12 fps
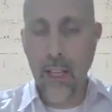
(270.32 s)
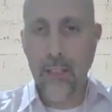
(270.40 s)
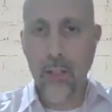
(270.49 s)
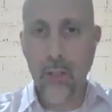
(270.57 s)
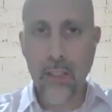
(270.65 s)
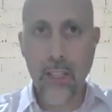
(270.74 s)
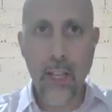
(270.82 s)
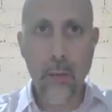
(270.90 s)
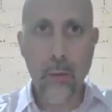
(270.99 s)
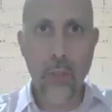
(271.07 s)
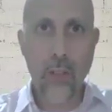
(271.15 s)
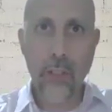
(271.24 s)
So today
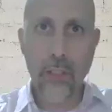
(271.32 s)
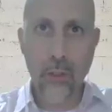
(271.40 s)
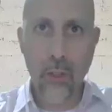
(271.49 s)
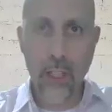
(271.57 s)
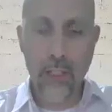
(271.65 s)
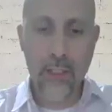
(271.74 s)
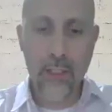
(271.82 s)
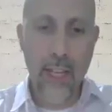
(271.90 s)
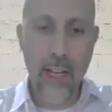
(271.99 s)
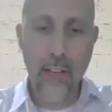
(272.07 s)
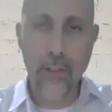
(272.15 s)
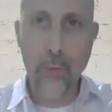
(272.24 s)
we're going to try to
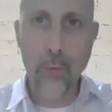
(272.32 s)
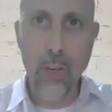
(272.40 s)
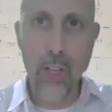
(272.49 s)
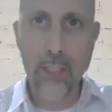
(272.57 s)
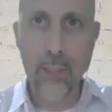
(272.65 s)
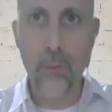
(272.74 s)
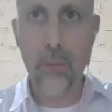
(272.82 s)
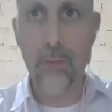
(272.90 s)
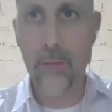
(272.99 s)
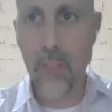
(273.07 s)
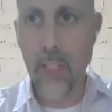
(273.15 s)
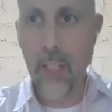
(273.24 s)
tackle the impossible.
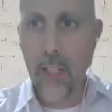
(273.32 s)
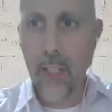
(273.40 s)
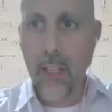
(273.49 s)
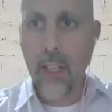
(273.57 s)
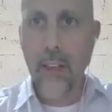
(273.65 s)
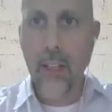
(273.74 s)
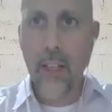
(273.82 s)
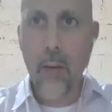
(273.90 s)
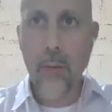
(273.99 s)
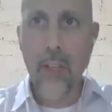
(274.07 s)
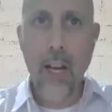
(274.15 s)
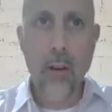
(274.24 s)
In the
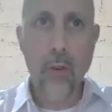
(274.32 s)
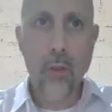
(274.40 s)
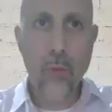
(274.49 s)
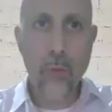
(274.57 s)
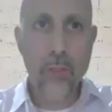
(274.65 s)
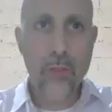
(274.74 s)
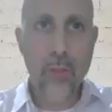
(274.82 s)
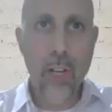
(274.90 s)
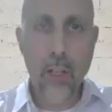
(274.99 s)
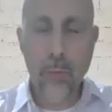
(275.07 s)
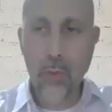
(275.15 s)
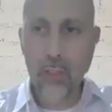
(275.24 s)
coming hour, we'll try
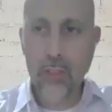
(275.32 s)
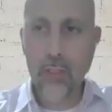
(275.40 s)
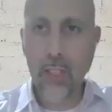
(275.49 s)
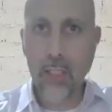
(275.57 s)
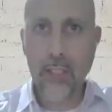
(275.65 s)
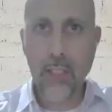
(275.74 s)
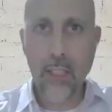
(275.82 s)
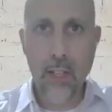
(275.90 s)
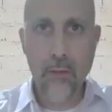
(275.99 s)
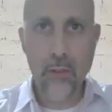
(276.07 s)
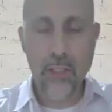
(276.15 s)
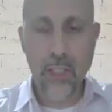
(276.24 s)
to personalize the
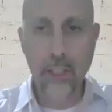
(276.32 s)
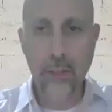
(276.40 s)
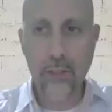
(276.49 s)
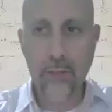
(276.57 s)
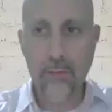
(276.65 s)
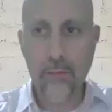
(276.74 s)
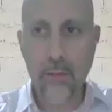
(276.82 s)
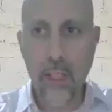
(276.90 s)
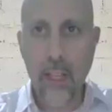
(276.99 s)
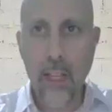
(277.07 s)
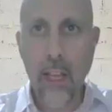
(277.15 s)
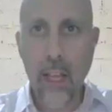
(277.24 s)
conversation
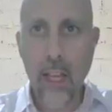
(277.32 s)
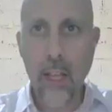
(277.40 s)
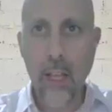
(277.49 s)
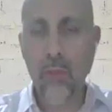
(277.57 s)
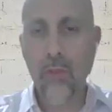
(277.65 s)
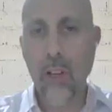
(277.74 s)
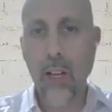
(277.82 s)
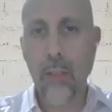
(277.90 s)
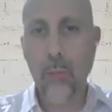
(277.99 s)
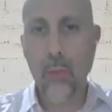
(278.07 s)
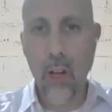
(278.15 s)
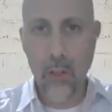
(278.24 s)
and
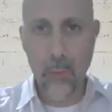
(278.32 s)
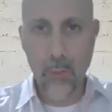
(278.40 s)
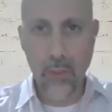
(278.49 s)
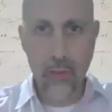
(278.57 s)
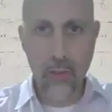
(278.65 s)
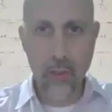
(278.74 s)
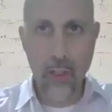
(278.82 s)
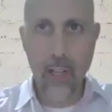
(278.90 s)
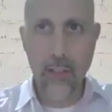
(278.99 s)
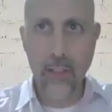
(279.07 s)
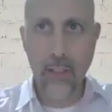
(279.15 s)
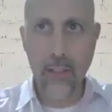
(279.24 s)
provide broader political
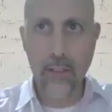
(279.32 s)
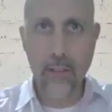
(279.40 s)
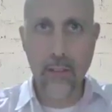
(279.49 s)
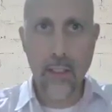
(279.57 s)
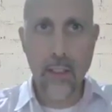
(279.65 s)
context